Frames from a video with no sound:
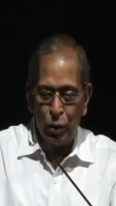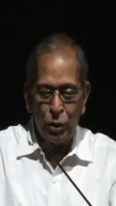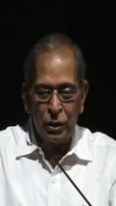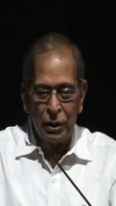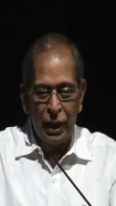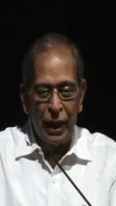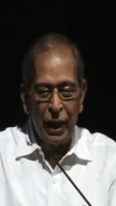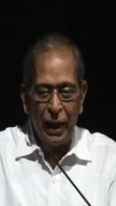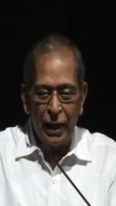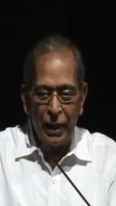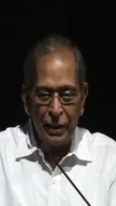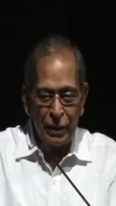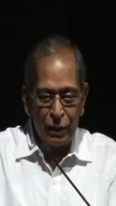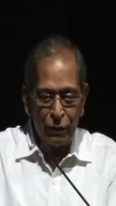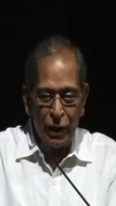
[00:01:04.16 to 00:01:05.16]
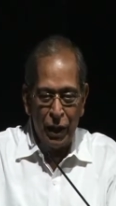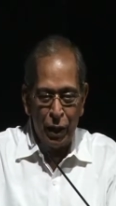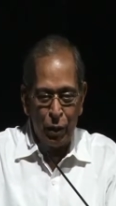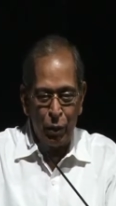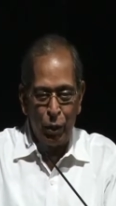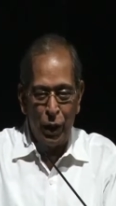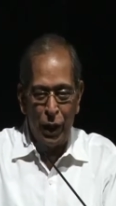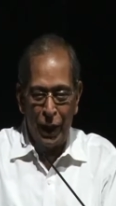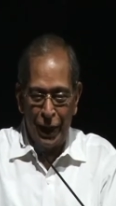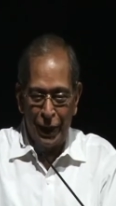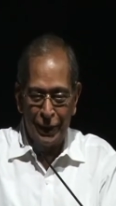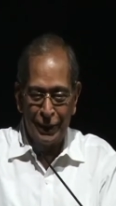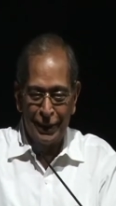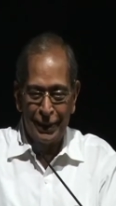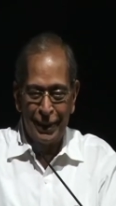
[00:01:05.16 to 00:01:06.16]
don't say ladies if there are no
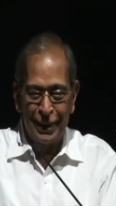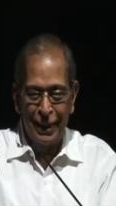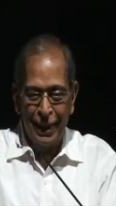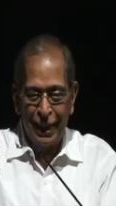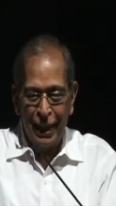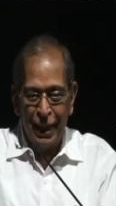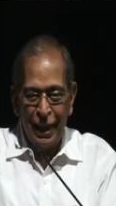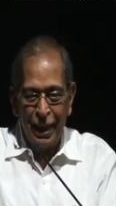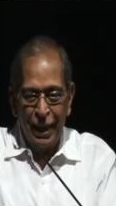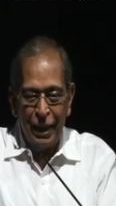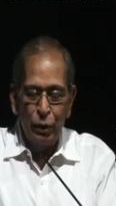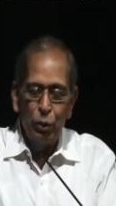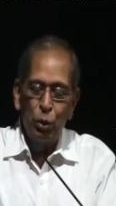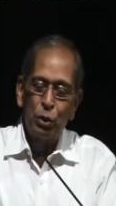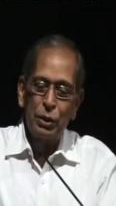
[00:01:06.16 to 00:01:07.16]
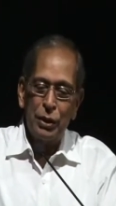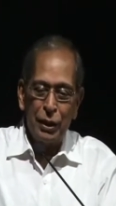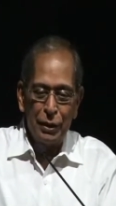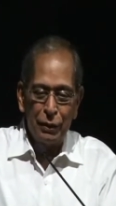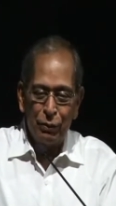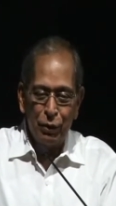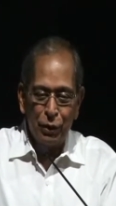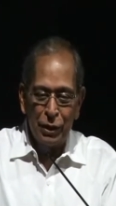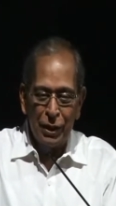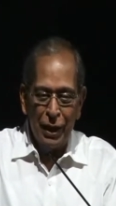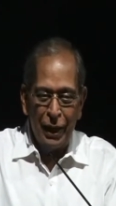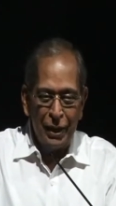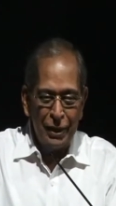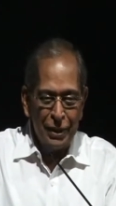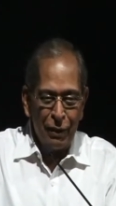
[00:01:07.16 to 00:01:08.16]
ladies. Those days, of course,
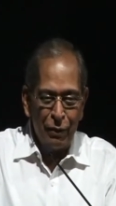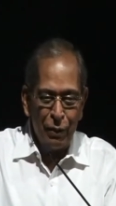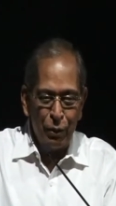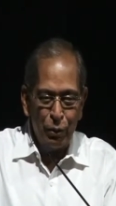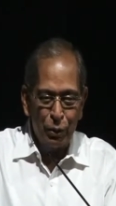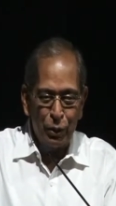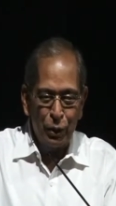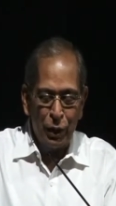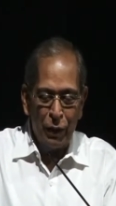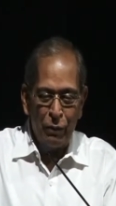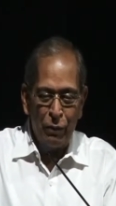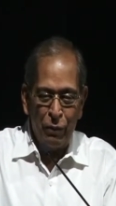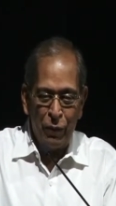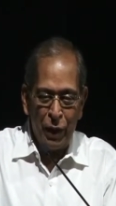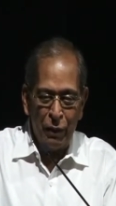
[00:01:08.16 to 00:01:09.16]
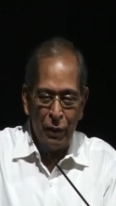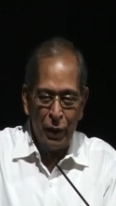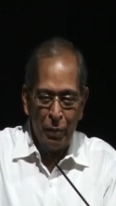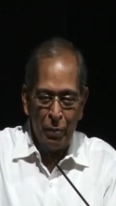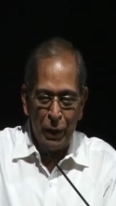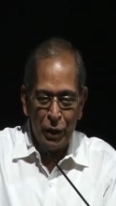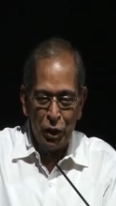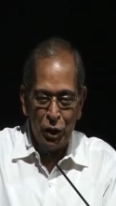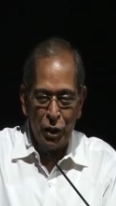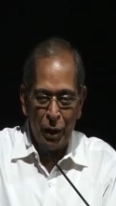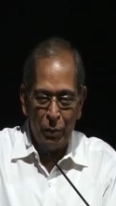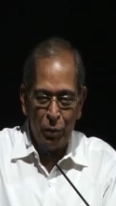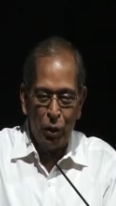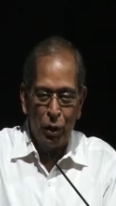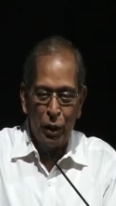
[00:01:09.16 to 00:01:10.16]
ladies never used to come uh, very much.
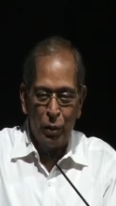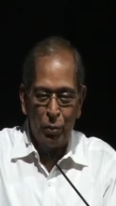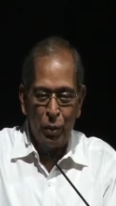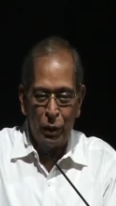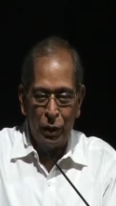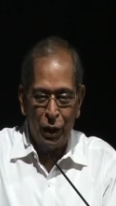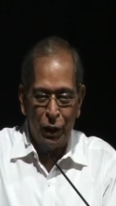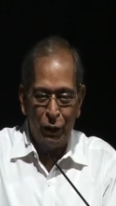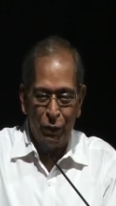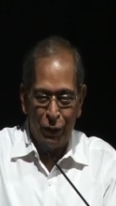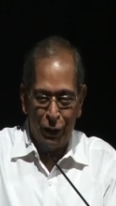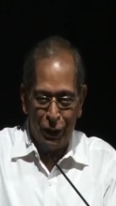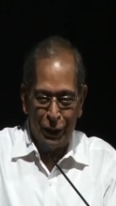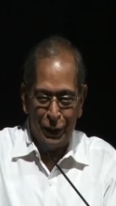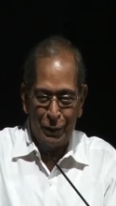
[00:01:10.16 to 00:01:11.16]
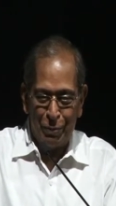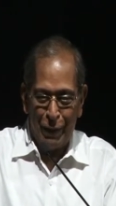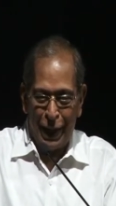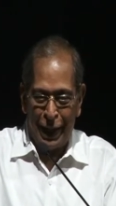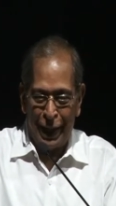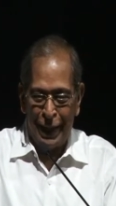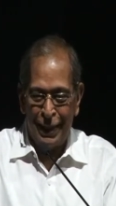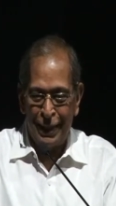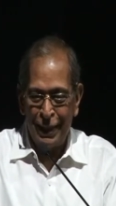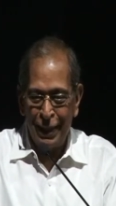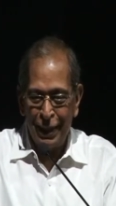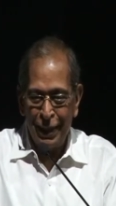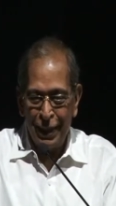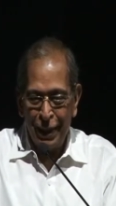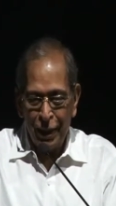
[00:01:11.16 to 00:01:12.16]
I'm talking about 30, 40 years back.
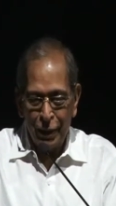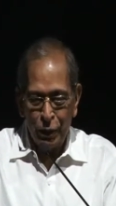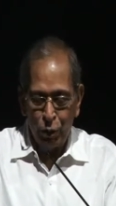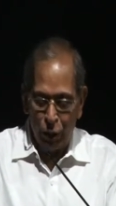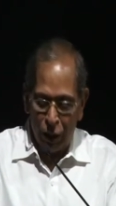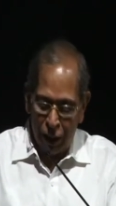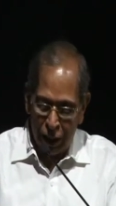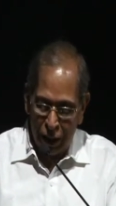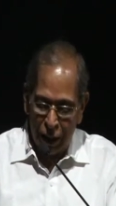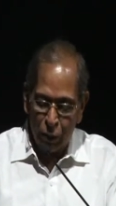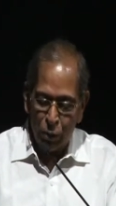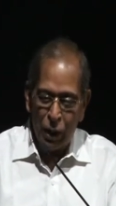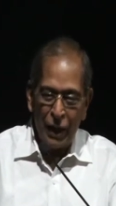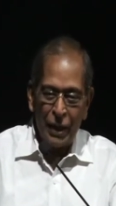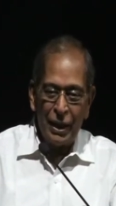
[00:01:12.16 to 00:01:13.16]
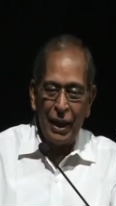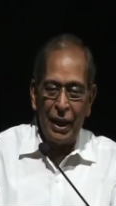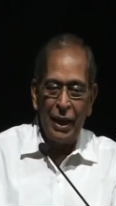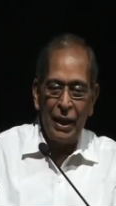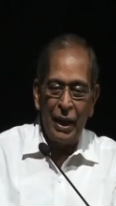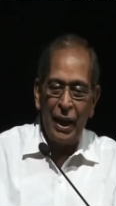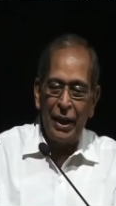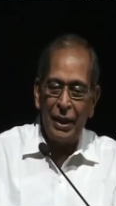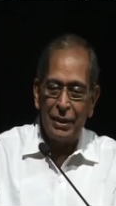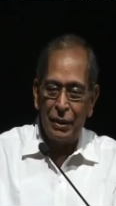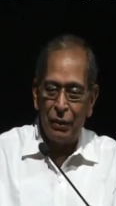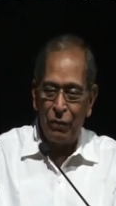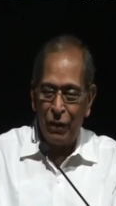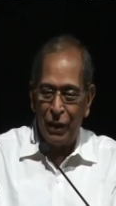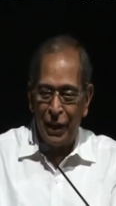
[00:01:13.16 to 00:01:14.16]
So he read out literally,
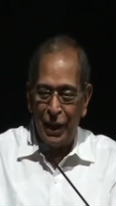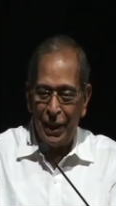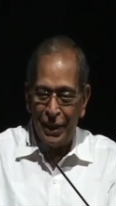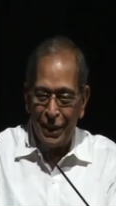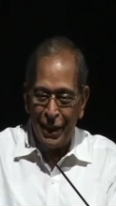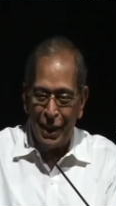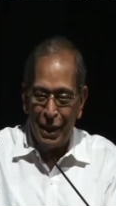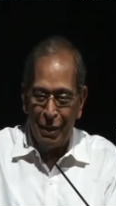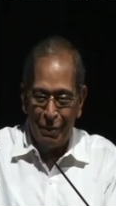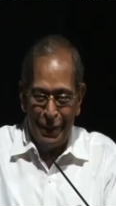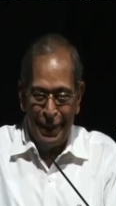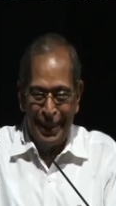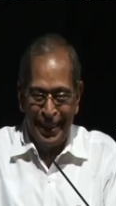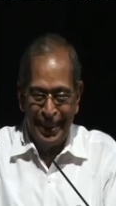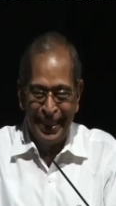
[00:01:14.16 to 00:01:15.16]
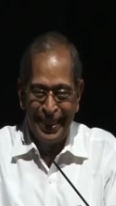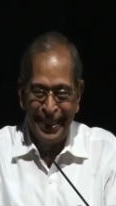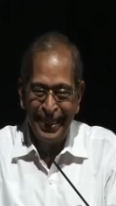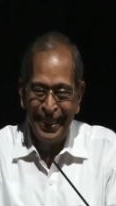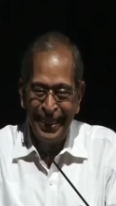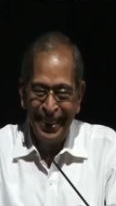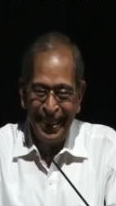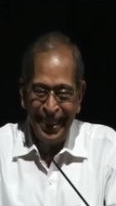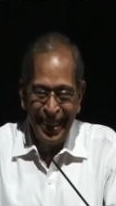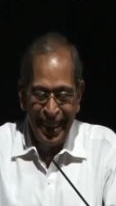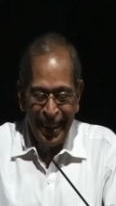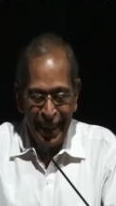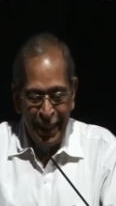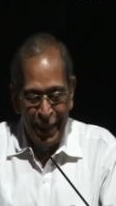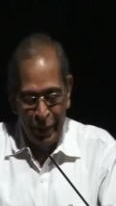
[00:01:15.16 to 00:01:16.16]
ladies if any and gentlemen.
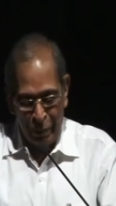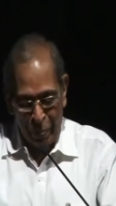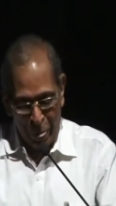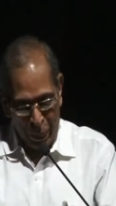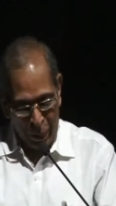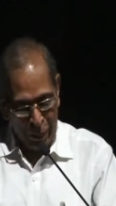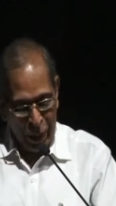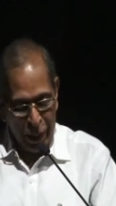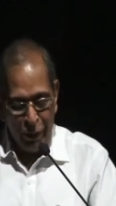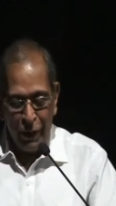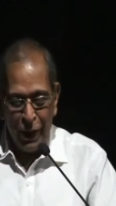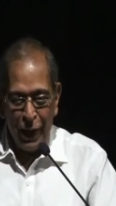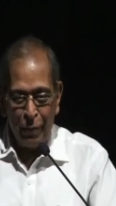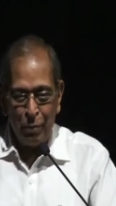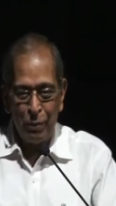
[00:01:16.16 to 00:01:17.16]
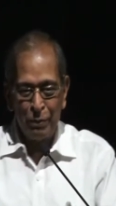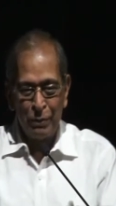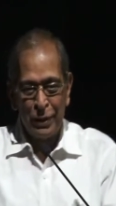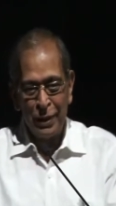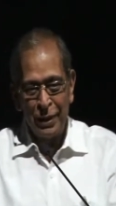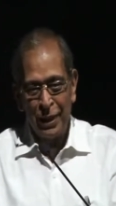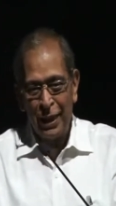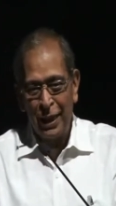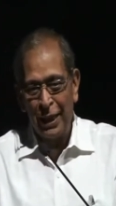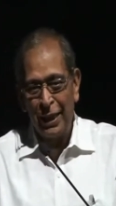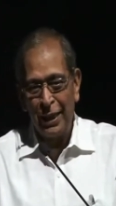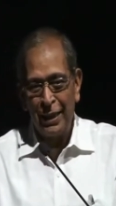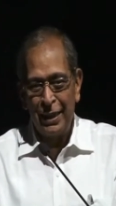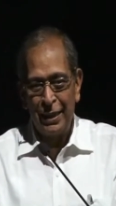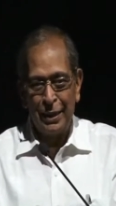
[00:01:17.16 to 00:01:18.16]
And anyway, it um,
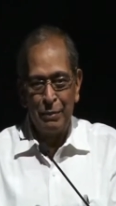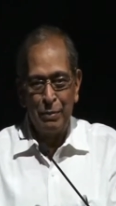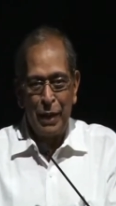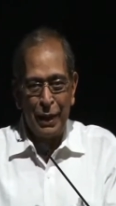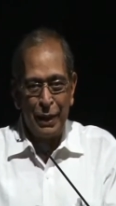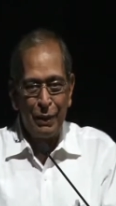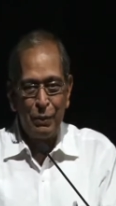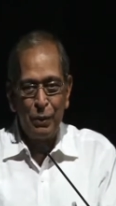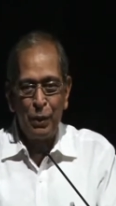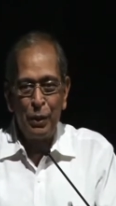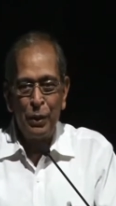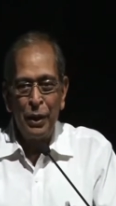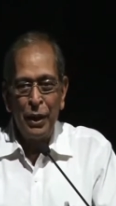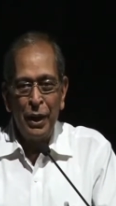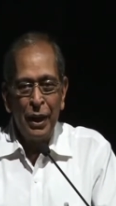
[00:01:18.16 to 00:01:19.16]
uh, doesn't matter.